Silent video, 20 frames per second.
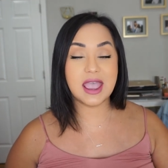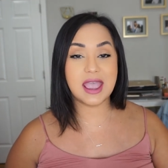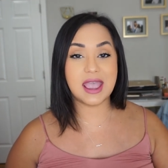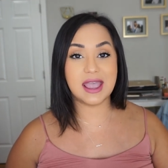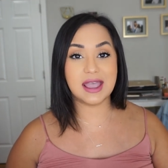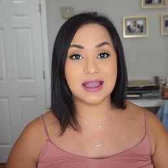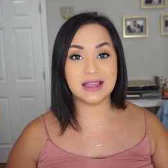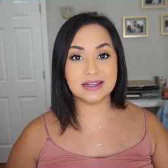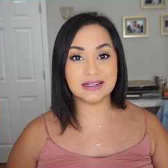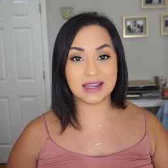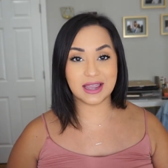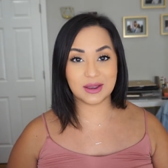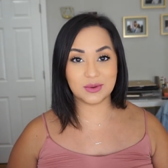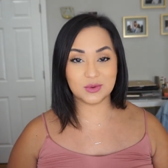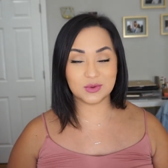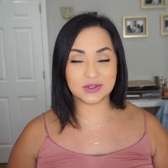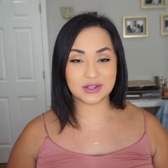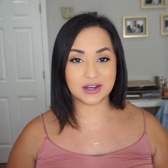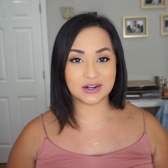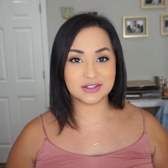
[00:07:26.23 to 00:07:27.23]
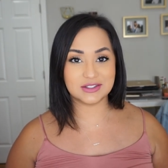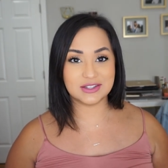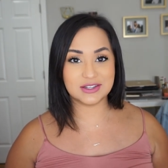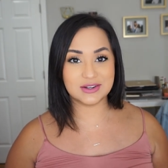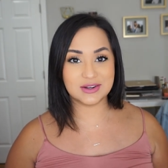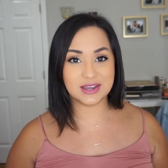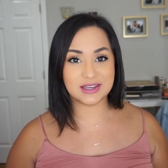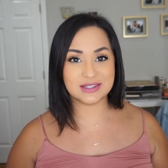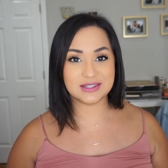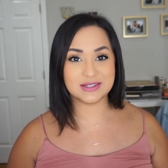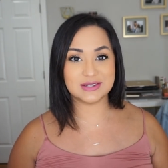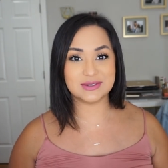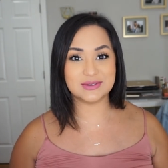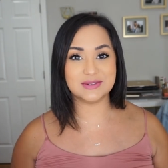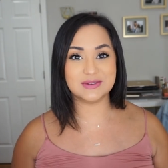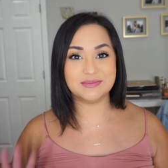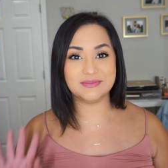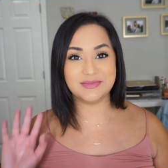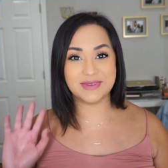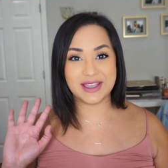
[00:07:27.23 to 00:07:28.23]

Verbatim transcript: and I will talk to you guys soon.